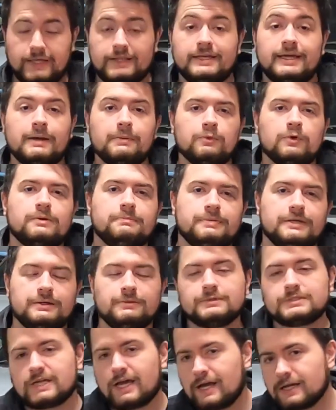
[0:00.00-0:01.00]
And the
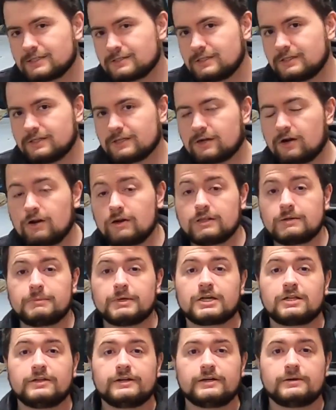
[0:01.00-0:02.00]
M1B was actually the car that
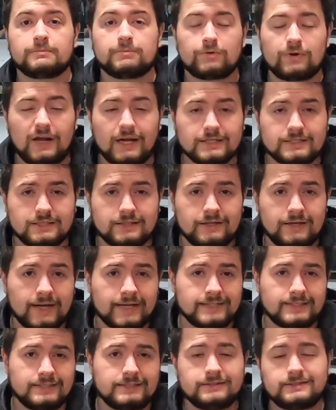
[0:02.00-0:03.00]
McLaren brought to the
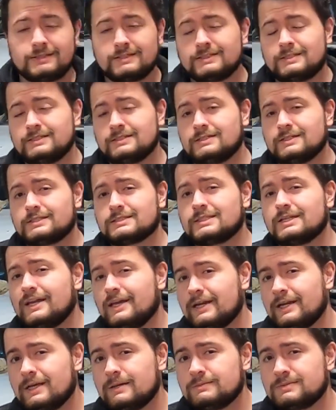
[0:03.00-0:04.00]
1966
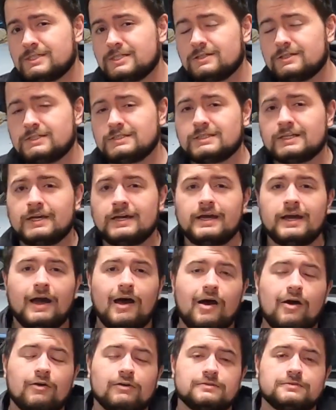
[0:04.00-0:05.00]
Can-Am series.
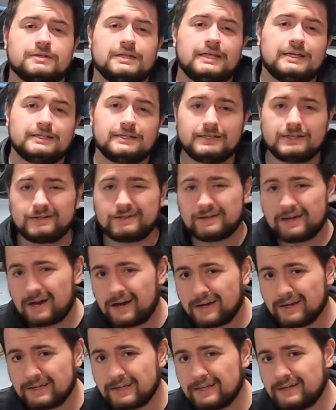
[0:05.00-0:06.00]
However, they did
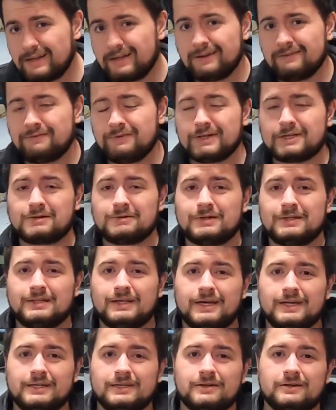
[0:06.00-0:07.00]
not get a victory
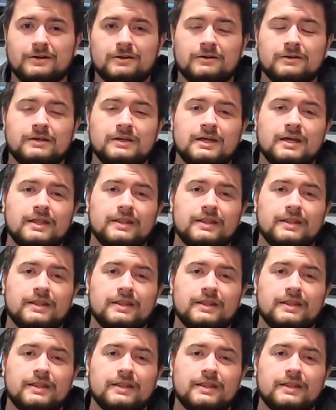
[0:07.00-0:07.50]
that year.